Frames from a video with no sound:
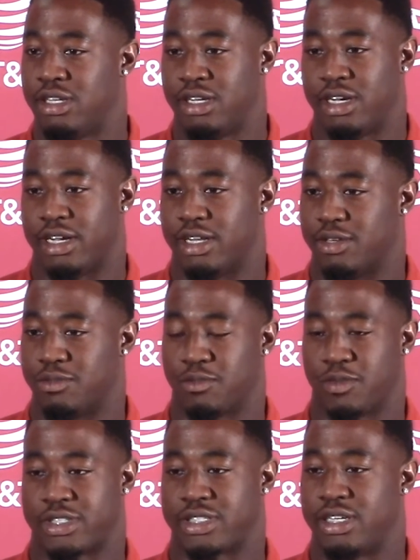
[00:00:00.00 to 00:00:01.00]
And
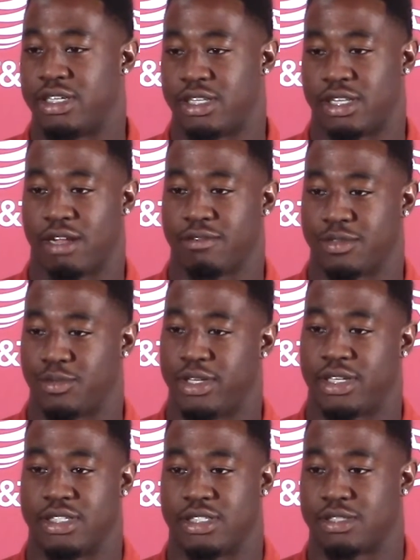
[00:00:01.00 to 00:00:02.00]
we're seeing it every week.
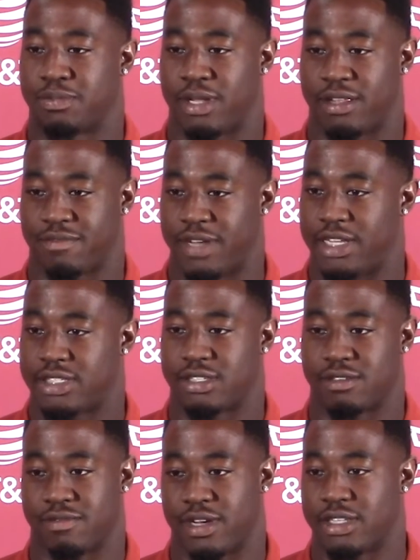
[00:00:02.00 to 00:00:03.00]
He's just playing faster
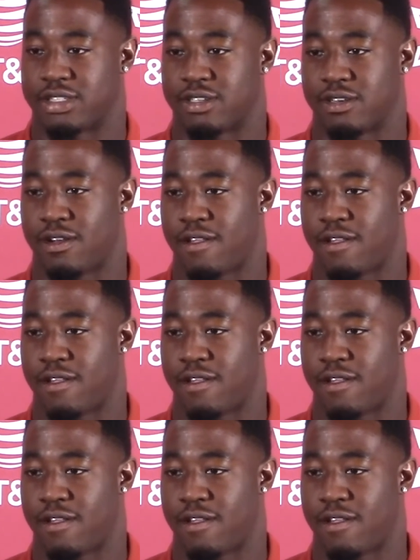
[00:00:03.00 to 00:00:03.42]
and faster.